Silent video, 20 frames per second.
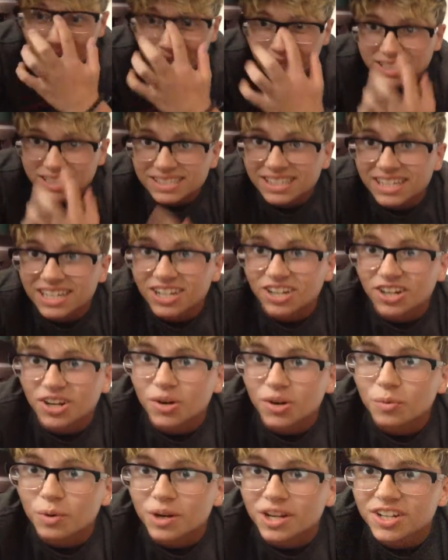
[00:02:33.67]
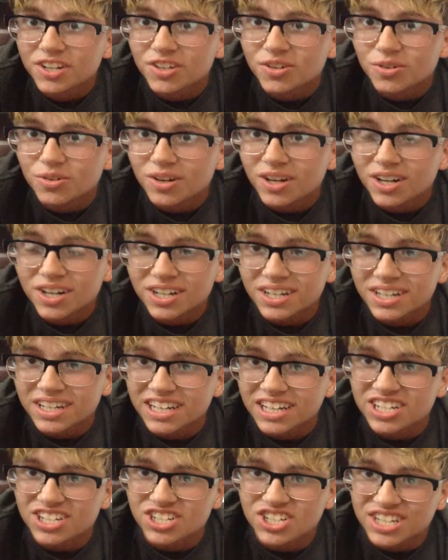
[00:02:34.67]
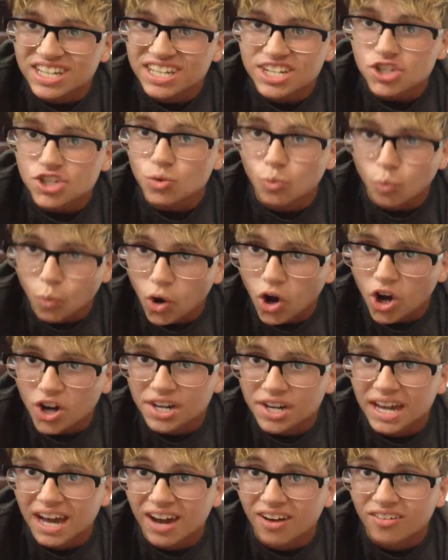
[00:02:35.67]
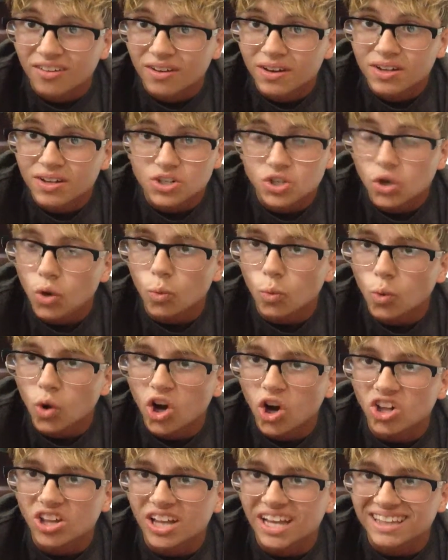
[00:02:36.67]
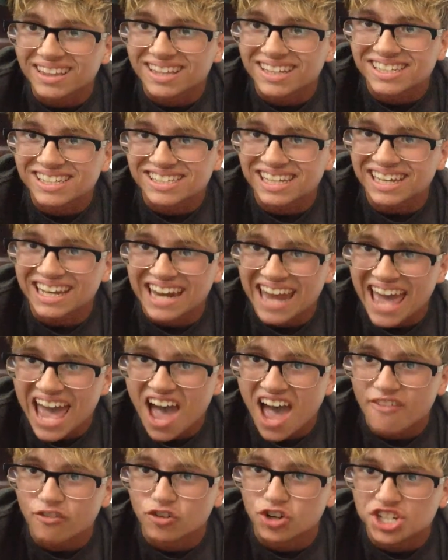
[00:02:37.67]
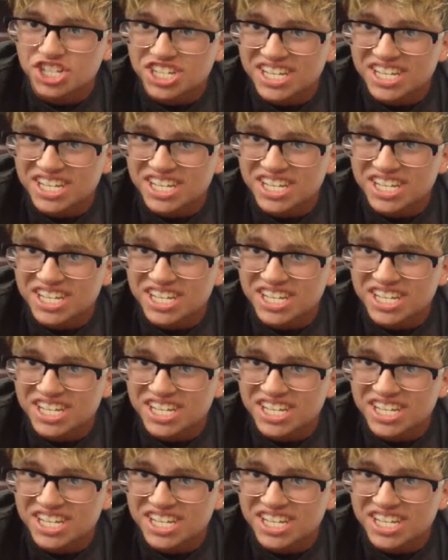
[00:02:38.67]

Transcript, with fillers: Next thing you're going to want to do, get, get your walk down. Don't walk like this, like an average